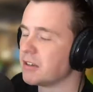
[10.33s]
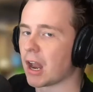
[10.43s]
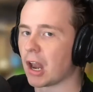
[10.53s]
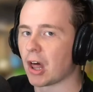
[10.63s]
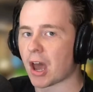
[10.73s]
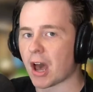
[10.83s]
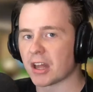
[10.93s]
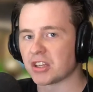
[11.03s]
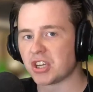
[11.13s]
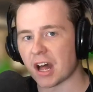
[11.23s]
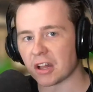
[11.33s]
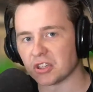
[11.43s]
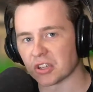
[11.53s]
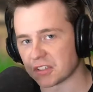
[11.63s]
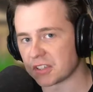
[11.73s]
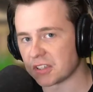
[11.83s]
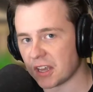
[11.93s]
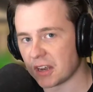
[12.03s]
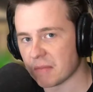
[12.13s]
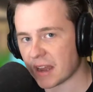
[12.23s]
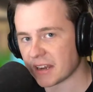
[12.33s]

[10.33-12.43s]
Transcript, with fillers: Done a lot of hard challenges in my